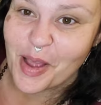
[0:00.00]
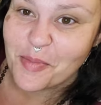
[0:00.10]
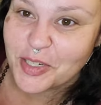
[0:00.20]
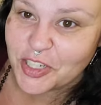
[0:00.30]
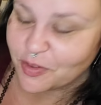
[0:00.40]

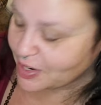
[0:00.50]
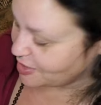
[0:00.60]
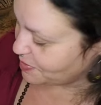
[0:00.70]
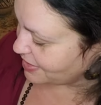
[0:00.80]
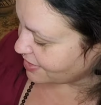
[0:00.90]
bread machine
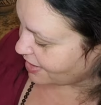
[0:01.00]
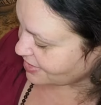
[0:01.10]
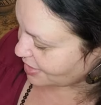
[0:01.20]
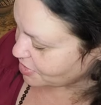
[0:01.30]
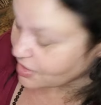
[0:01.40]
recipes a lot
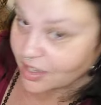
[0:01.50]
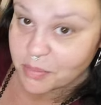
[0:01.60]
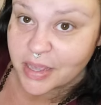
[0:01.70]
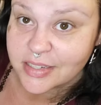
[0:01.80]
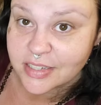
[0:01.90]
of times to
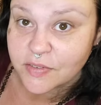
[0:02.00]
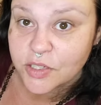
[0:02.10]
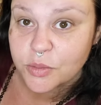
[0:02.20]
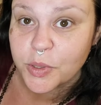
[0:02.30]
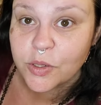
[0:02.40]
like make a
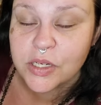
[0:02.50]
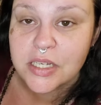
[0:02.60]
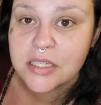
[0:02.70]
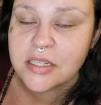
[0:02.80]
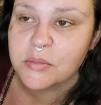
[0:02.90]
divot to put your
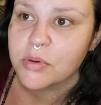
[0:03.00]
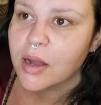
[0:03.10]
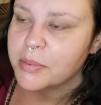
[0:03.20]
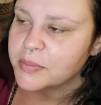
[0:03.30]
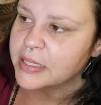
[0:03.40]
yeast in,
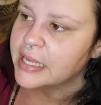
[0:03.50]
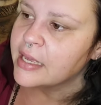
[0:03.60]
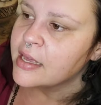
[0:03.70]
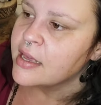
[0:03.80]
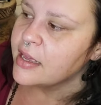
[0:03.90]

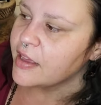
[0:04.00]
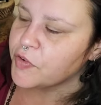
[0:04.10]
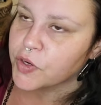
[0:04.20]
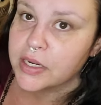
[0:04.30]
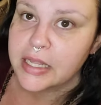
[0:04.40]
probably if
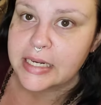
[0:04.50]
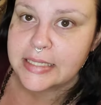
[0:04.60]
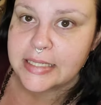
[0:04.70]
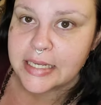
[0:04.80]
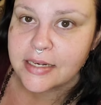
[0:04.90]
you're gonna let it
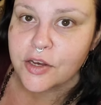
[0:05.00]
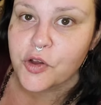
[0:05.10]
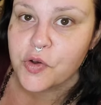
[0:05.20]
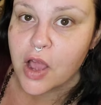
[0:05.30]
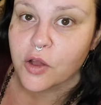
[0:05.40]
sit and
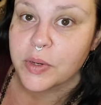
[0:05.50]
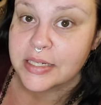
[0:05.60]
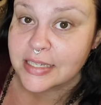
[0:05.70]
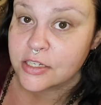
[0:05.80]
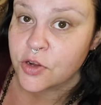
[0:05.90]
you're not
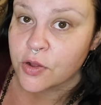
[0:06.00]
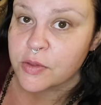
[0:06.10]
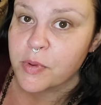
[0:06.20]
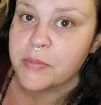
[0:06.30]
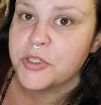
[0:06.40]
going to start
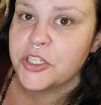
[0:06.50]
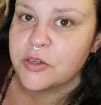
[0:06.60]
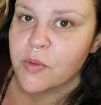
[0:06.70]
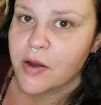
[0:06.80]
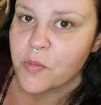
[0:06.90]
the bread
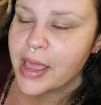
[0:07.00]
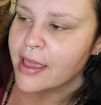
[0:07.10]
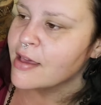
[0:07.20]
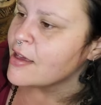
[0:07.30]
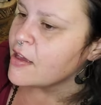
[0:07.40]
machine right
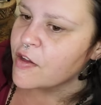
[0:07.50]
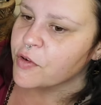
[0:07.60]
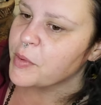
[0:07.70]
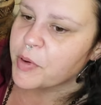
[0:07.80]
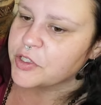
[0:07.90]
away.
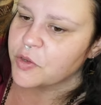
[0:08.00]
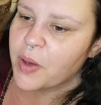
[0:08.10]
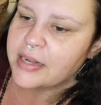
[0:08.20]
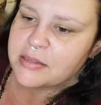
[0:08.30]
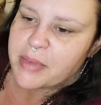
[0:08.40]
For me personally,
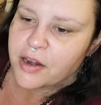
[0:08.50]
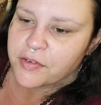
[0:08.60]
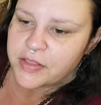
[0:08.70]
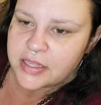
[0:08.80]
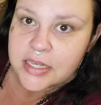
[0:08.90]
why does it
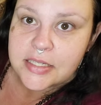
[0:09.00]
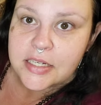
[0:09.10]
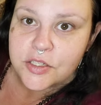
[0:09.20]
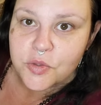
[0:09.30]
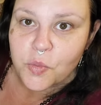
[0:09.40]
matter if the
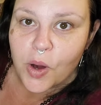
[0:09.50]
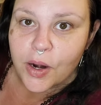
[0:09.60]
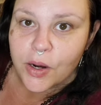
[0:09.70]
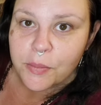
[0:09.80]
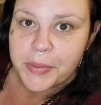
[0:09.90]
yeast hits the
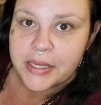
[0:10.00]
water?